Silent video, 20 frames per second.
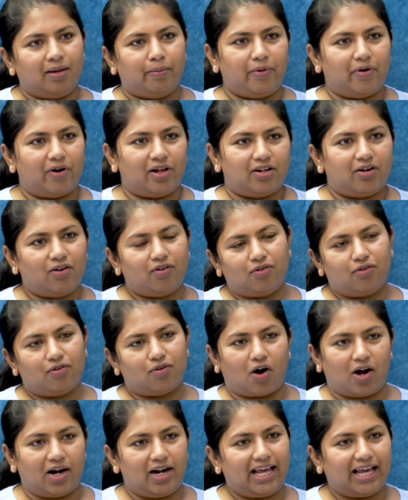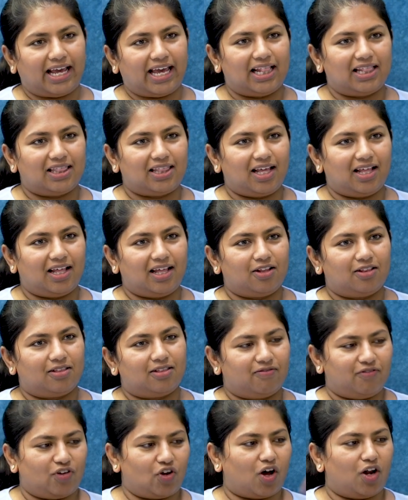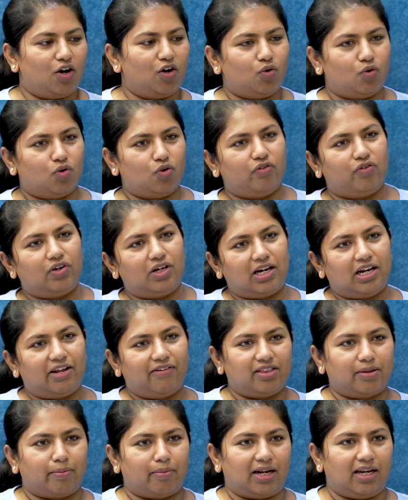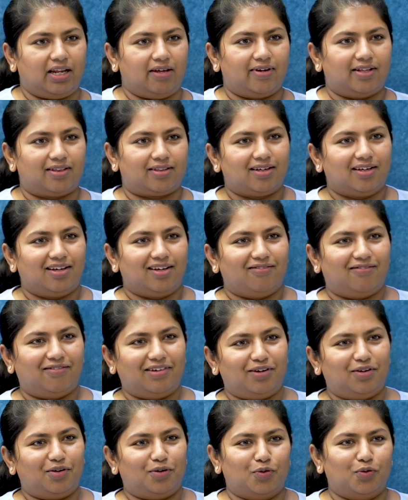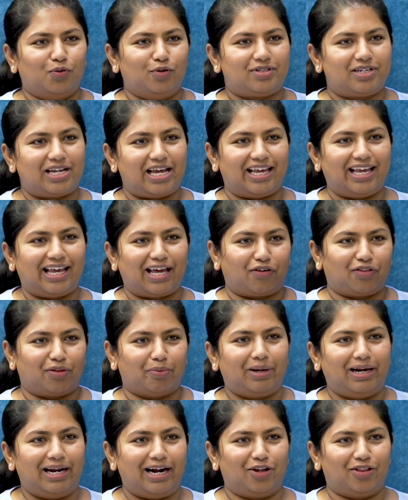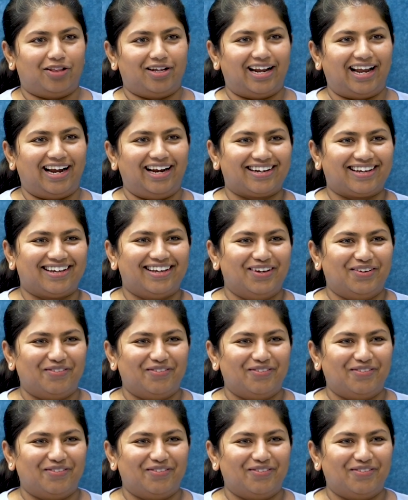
Me andru holiday kelthe we all know who we are leaving the money with, we know who is taking care of the bill end of the night,